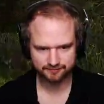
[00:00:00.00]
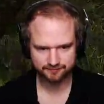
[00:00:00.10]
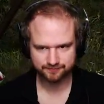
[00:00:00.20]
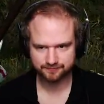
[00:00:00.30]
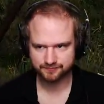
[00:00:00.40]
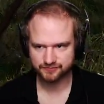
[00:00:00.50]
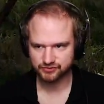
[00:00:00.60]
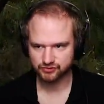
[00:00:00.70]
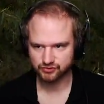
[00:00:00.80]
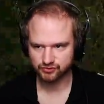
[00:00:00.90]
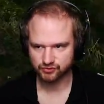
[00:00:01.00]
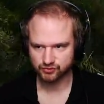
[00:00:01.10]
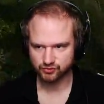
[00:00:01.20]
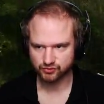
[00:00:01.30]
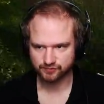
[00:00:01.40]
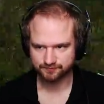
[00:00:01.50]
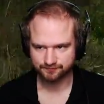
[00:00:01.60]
(silence)